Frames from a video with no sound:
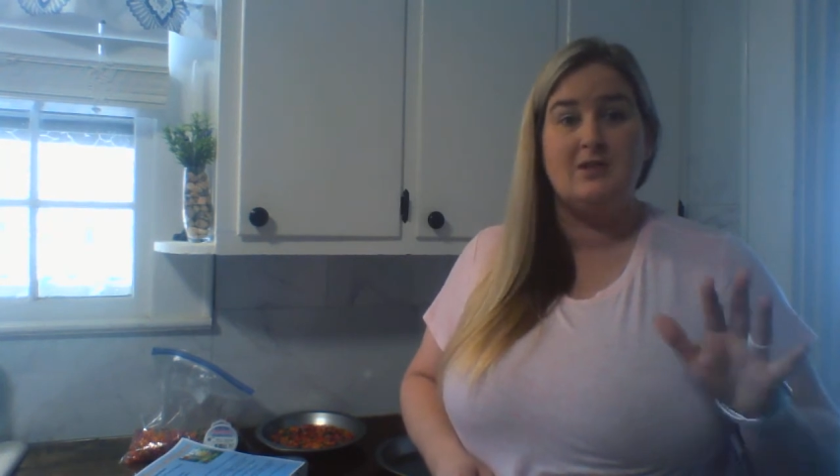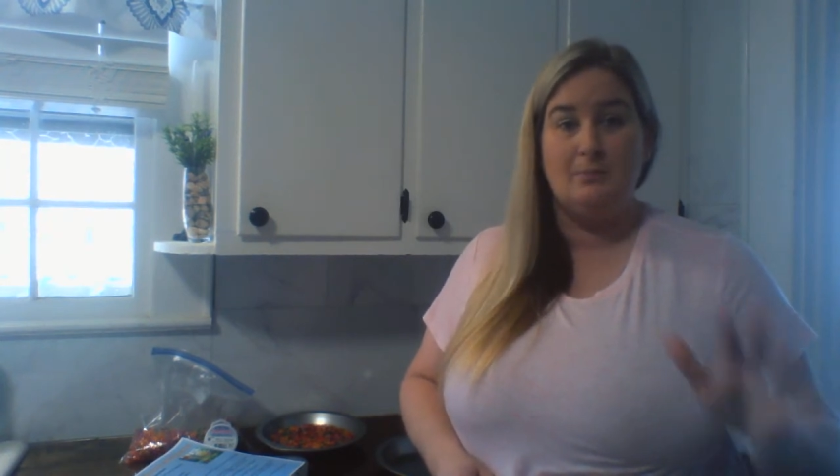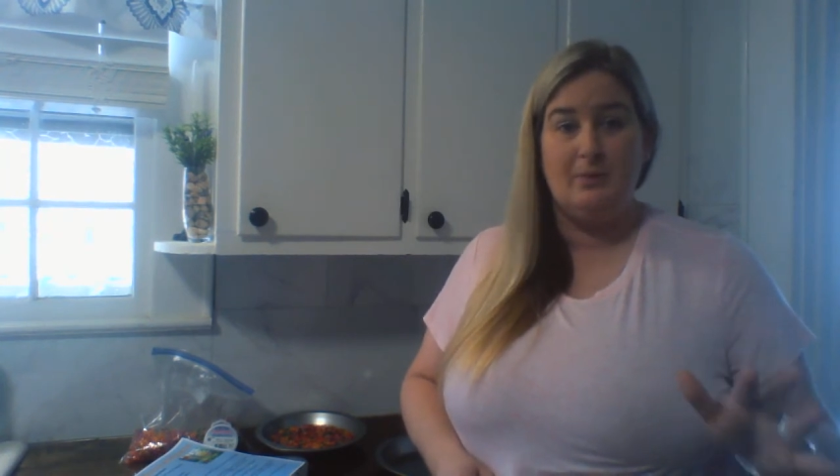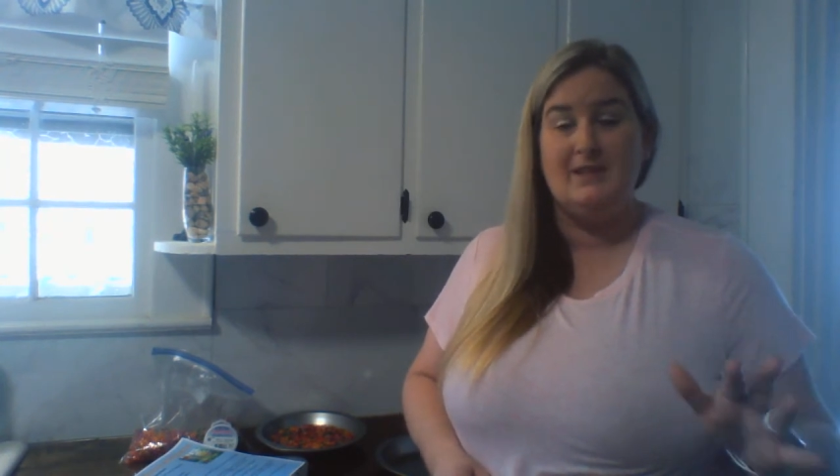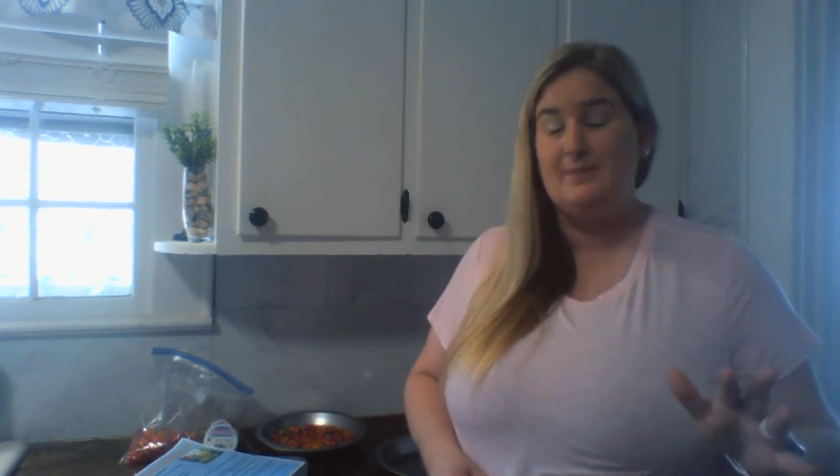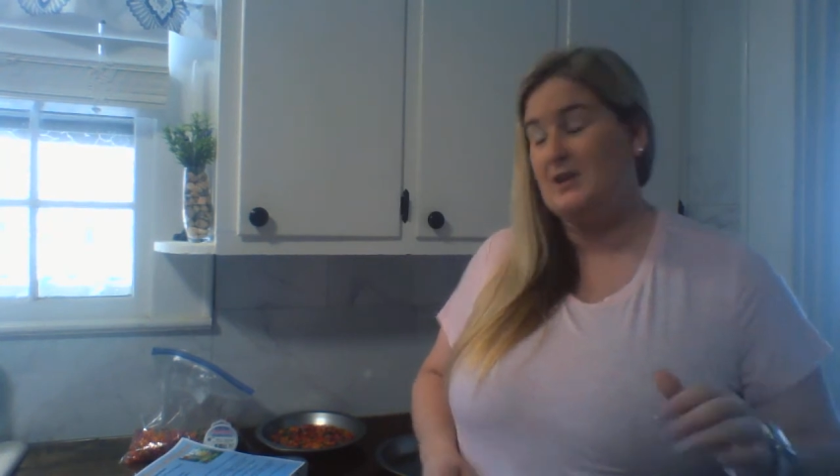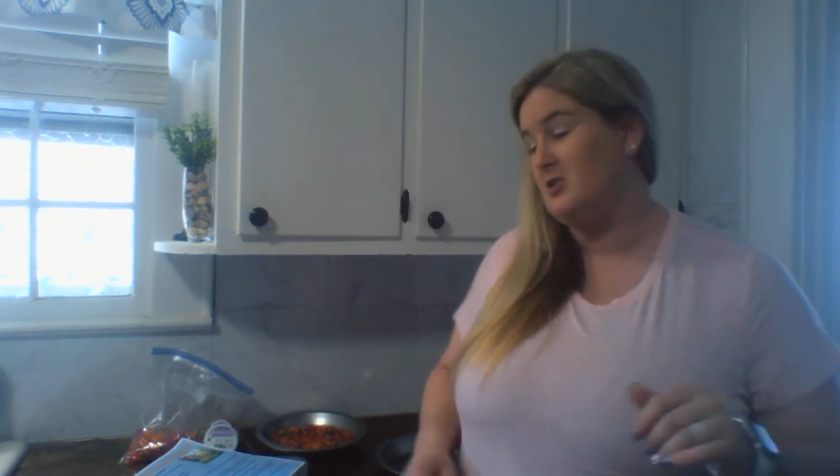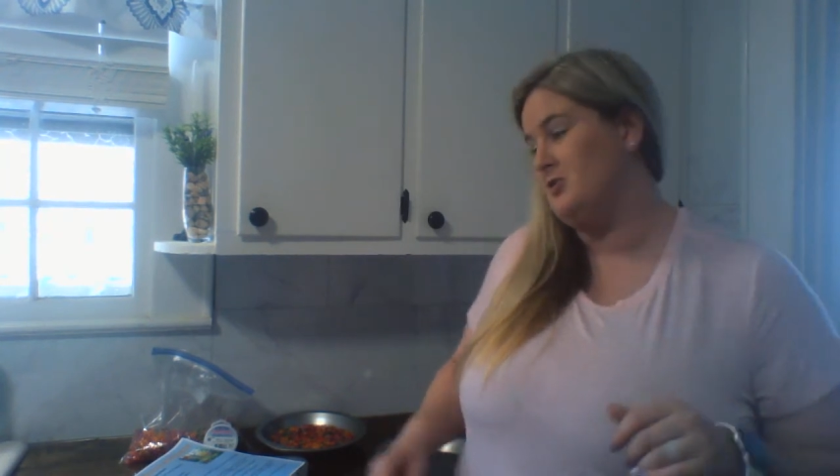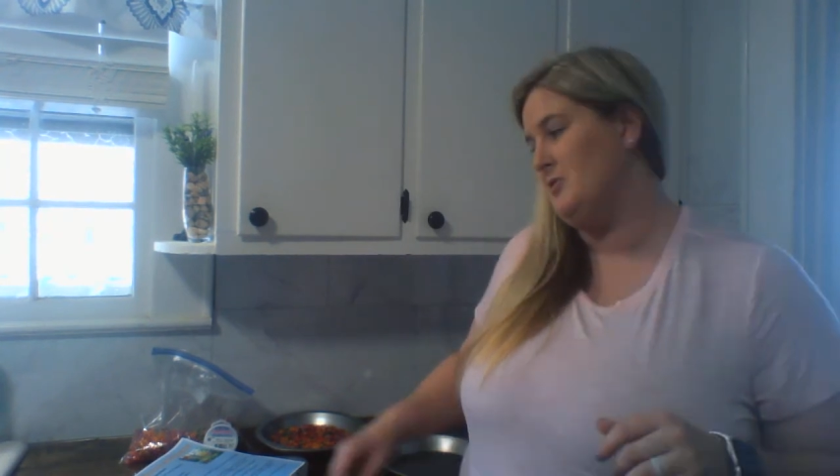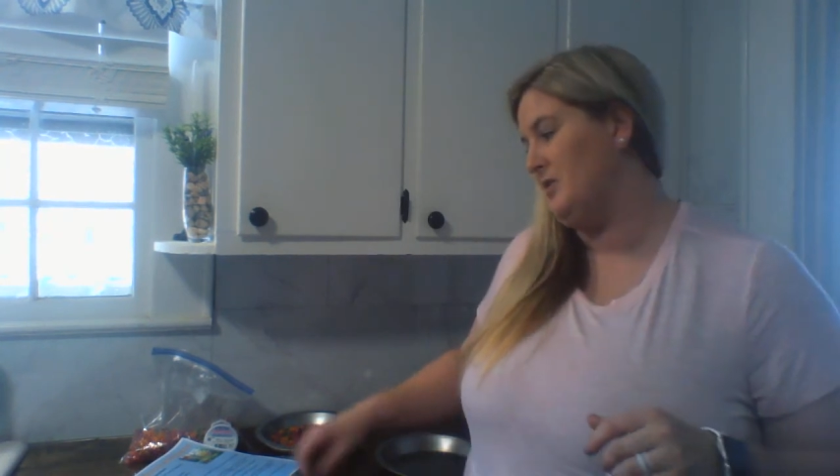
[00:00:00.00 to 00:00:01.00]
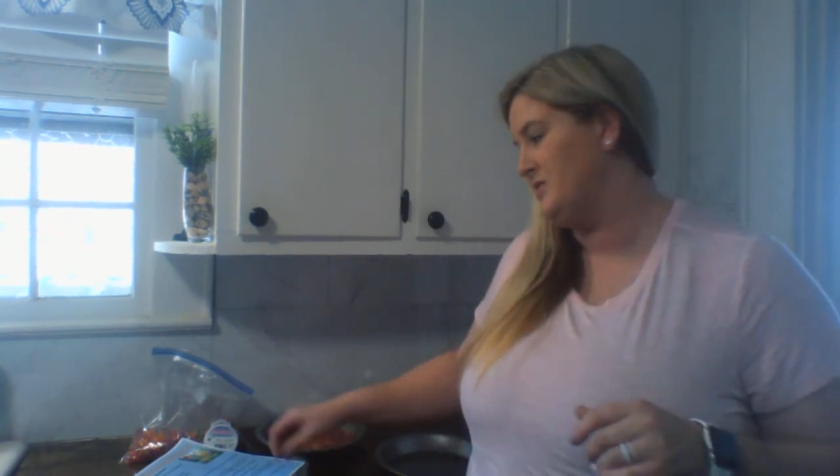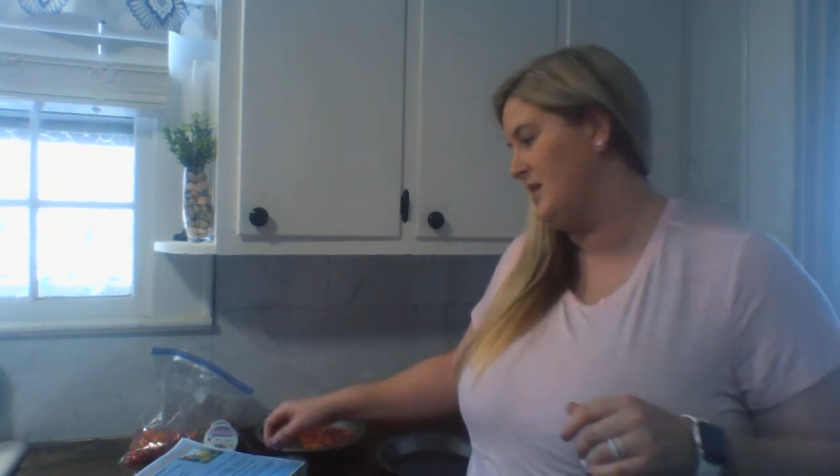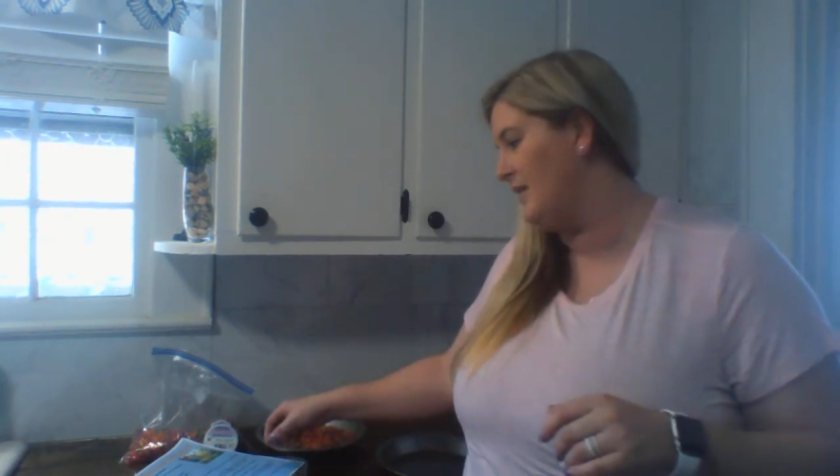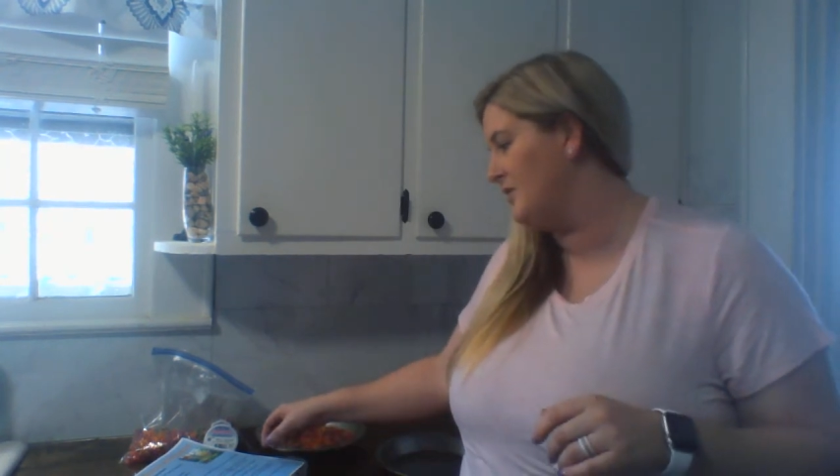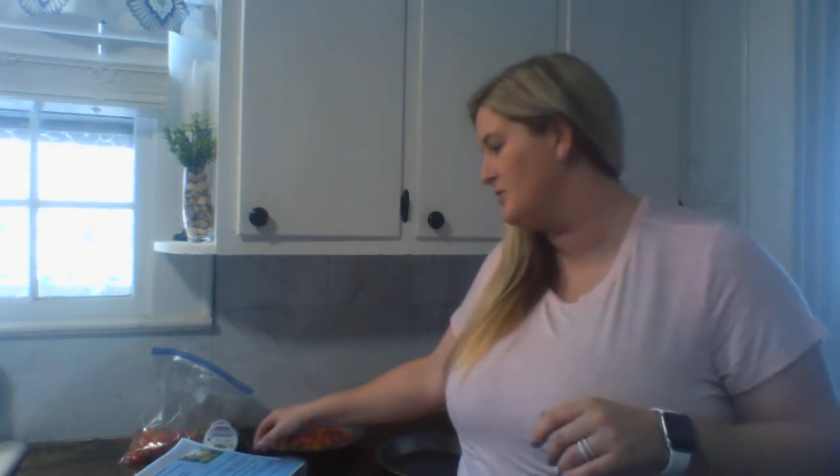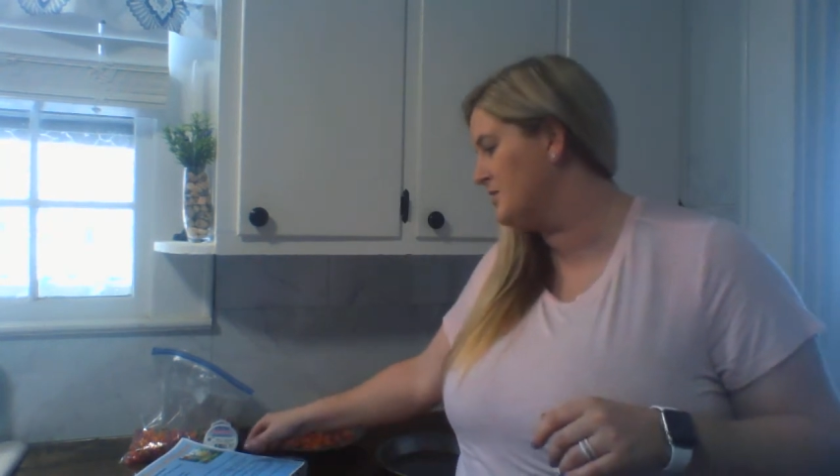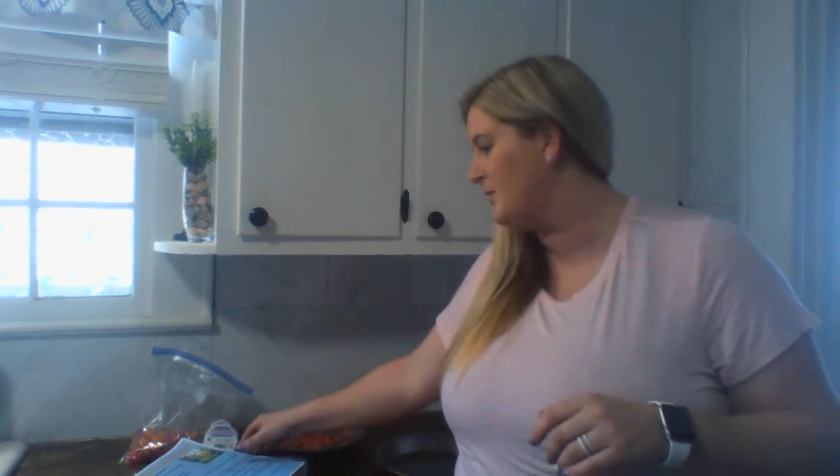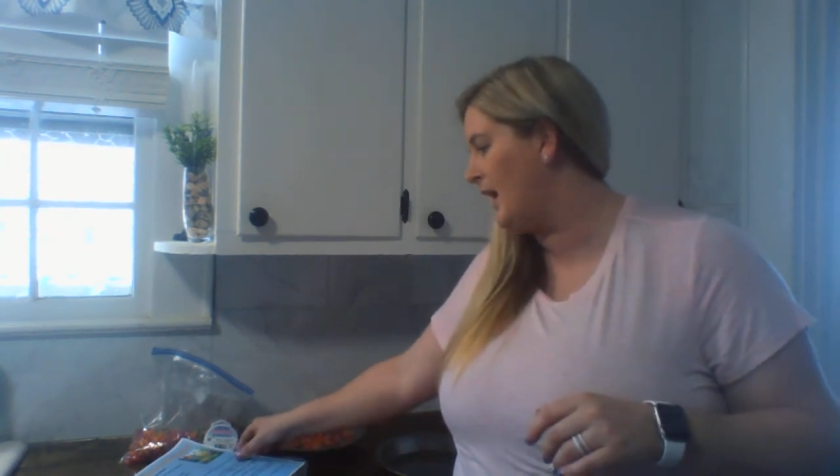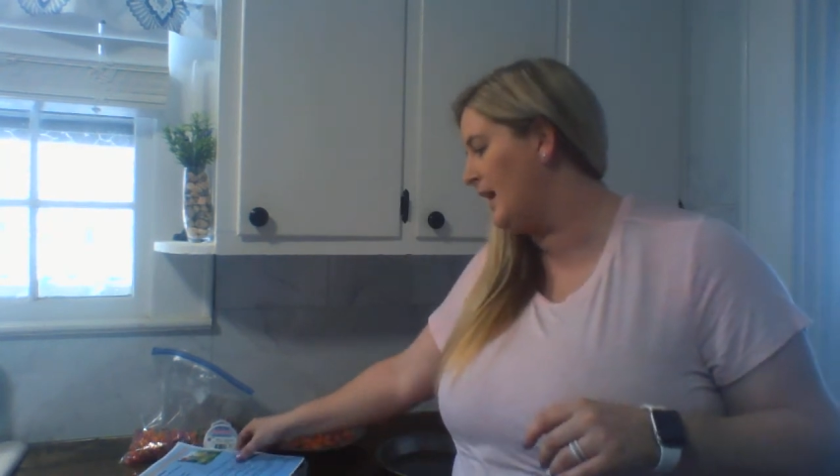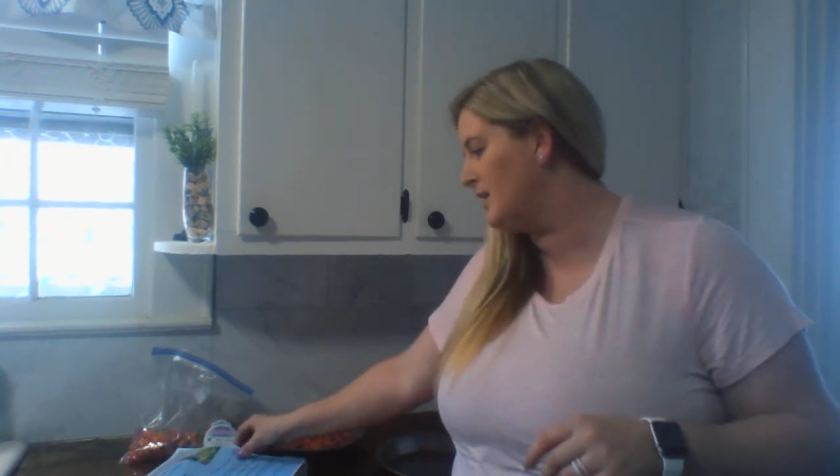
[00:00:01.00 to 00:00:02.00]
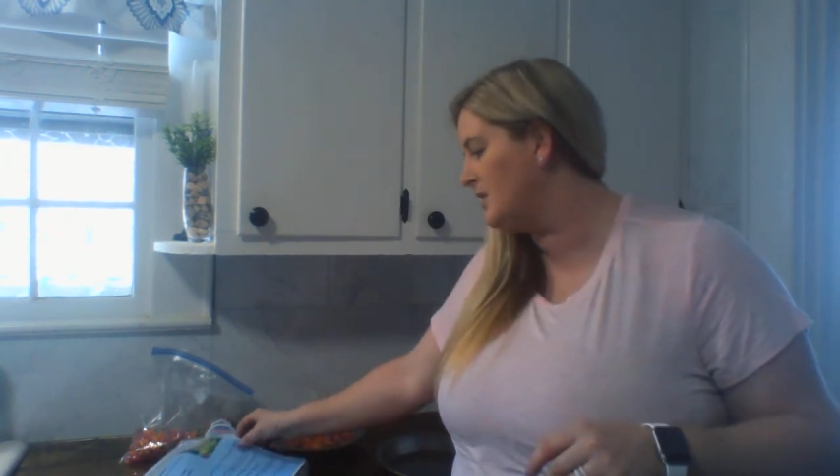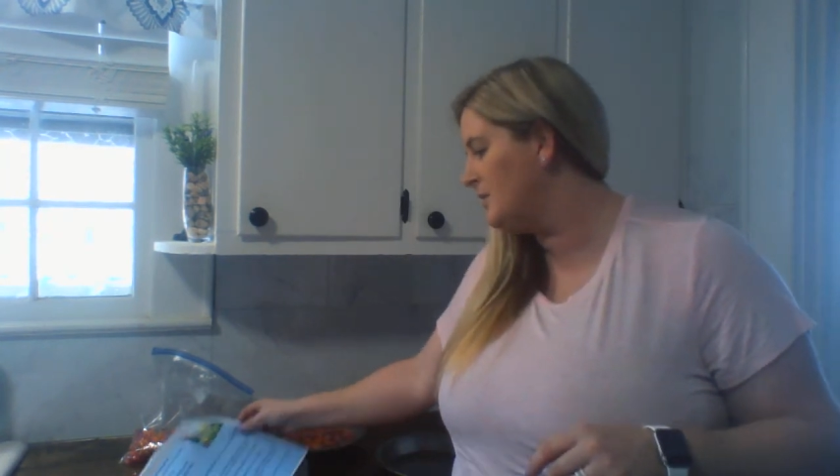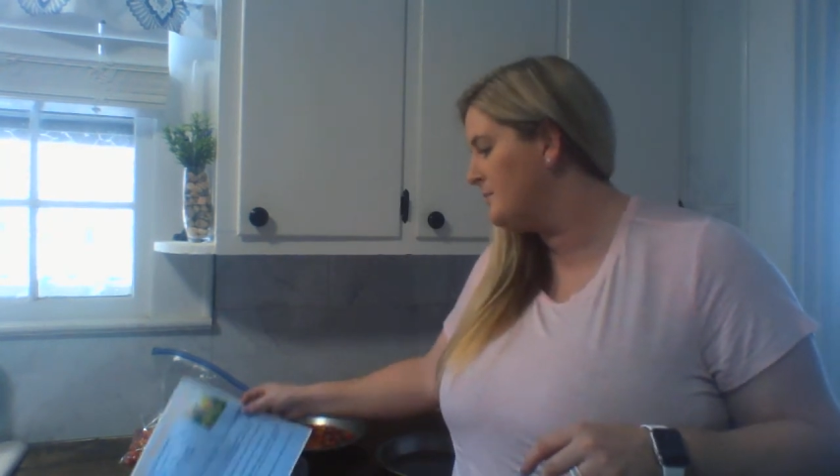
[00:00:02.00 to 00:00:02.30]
so please make sure you also have those on hand.